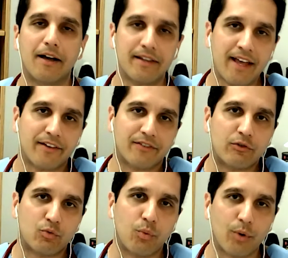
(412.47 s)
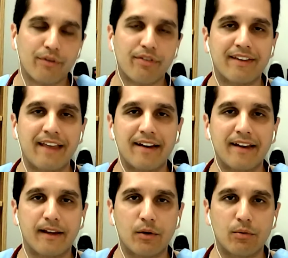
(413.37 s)
yes, it's worth
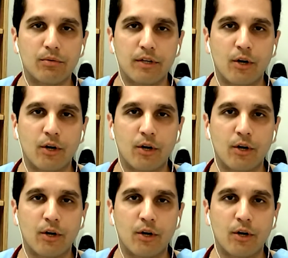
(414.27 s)
getting,